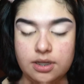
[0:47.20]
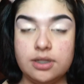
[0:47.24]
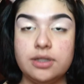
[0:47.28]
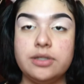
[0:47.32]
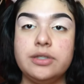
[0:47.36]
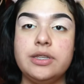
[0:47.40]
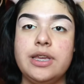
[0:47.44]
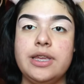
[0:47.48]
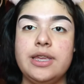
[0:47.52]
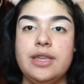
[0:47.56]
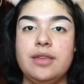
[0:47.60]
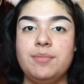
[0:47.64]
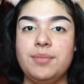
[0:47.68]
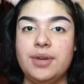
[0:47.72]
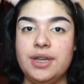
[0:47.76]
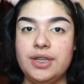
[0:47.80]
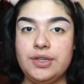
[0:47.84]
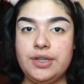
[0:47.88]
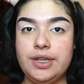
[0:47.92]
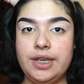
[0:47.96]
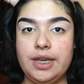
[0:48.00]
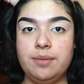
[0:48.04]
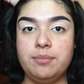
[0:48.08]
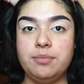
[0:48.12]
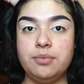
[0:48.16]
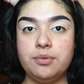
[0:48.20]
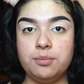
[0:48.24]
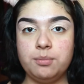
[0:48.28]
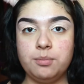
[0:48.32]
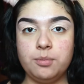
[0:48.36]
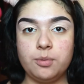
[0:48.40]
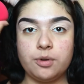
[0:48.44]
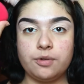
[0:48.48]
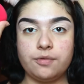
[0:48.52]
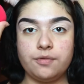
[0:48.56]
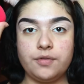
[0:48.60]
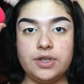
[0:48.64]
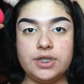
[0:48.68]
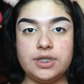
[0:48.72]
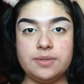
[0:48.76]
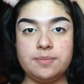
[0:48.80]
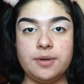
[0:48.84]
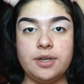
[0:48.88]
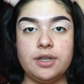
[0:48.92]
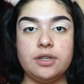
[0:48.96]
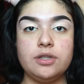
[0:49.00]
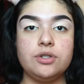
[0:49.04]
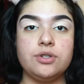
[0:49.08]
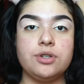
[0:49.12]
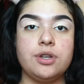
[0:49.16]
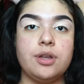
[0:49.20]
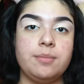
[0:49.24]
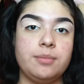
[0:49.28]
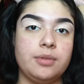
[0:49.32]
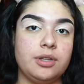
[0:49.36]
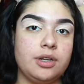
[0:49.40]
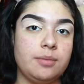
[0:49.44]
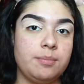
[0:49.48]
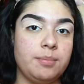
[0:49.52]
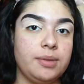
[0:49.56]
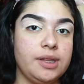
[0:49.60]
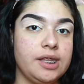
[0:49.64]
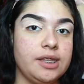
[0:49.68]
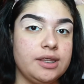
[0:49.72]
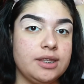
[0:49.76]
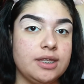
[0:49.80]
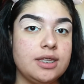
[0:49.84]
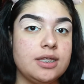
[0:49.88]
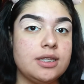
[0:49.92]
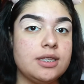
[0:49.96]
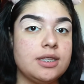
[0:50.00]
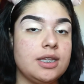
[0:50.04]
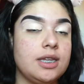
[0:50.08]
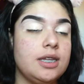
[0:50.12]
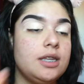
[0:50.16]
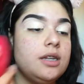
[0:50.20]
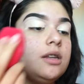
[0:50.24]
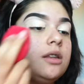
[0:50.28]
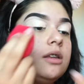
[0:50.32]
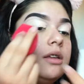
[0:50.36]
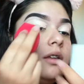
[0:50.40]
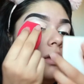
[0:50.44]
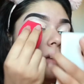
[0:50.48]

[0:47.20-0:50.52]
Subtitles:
Taking my damp Morphe sponge, I'm going to blend this in.